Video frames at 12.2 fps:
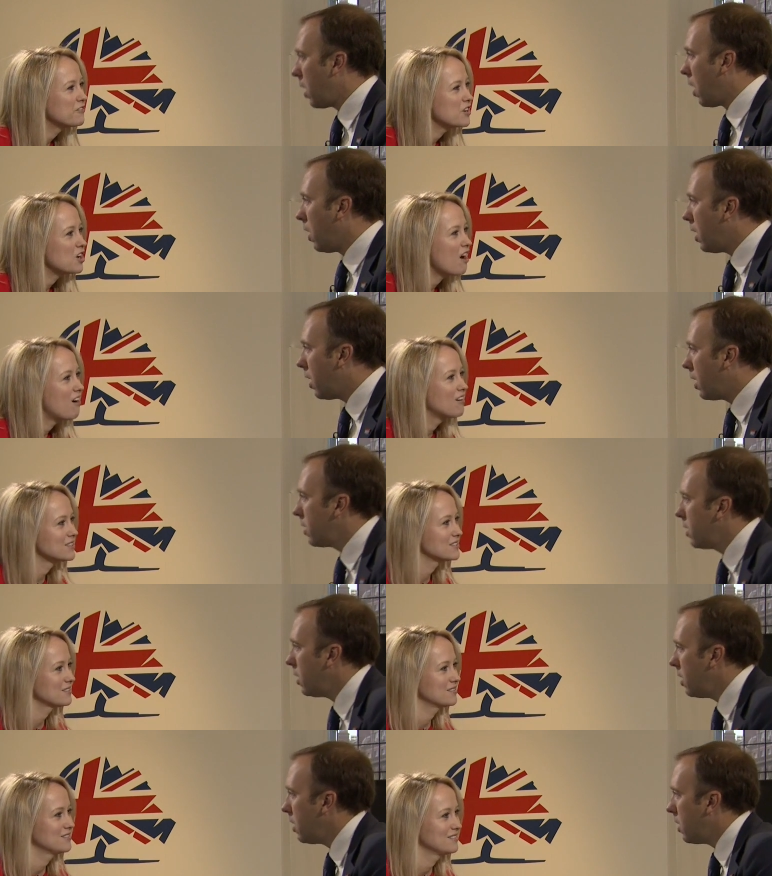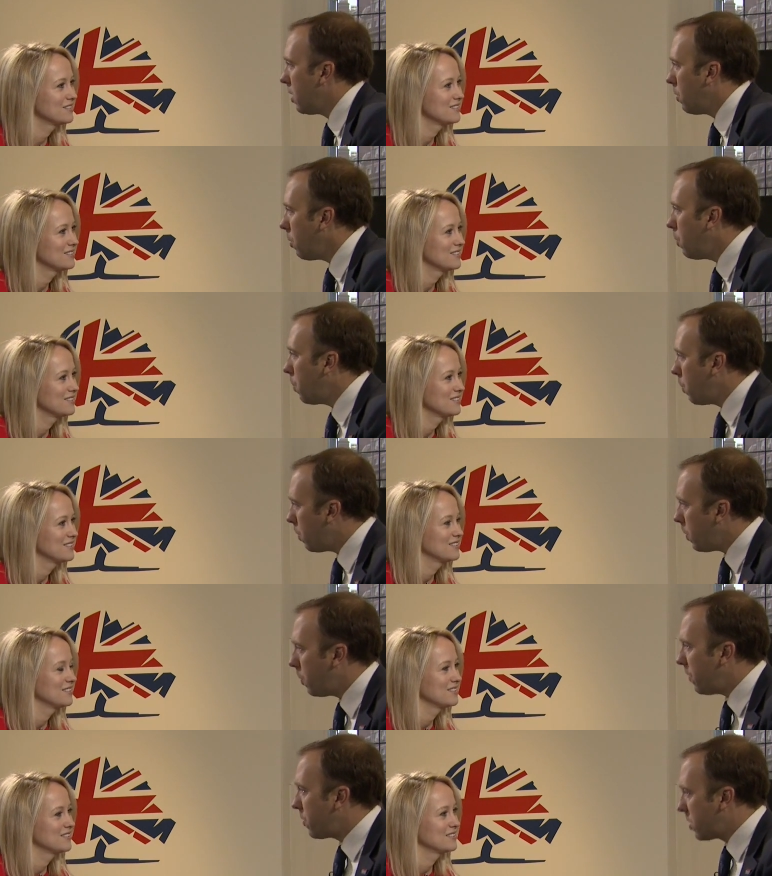Speaker 1: you uh, can't? Well,
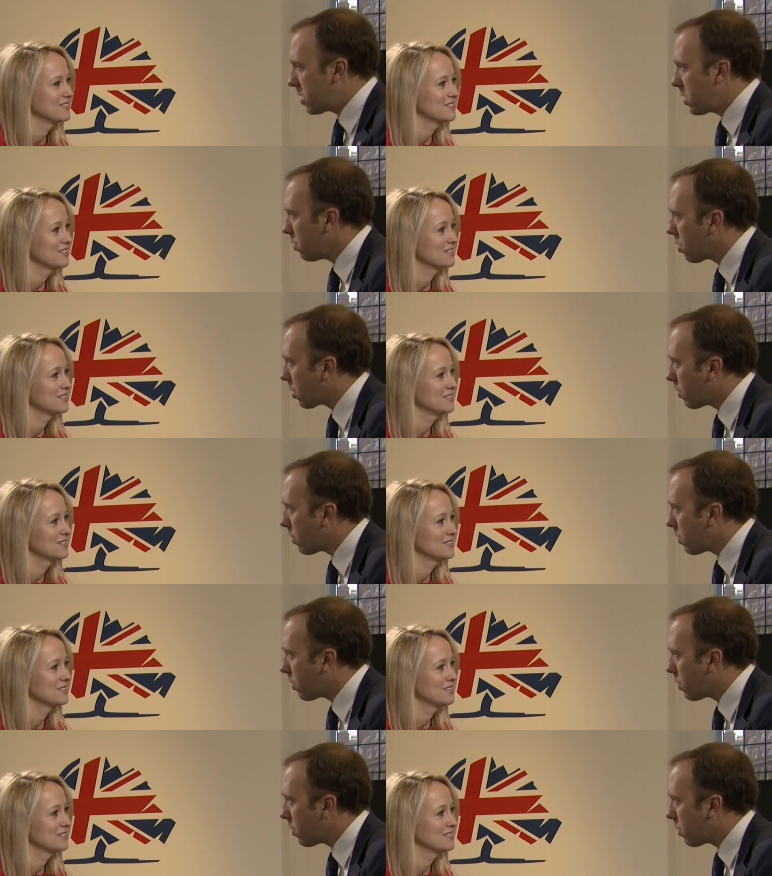we've still got